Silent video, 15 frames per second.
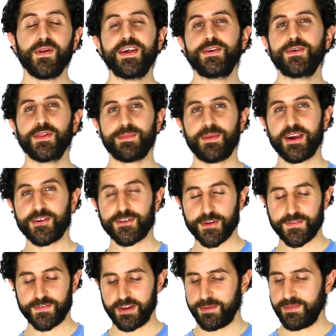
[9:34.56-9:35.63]
All in all, the
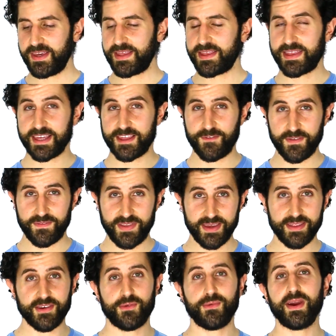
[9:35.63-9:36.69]
Microsoft Lumia 650
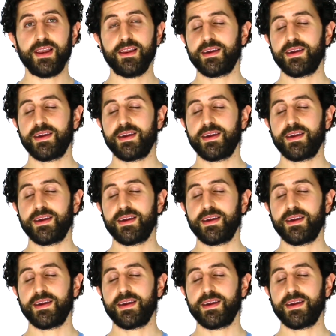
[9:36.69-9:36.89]
is a great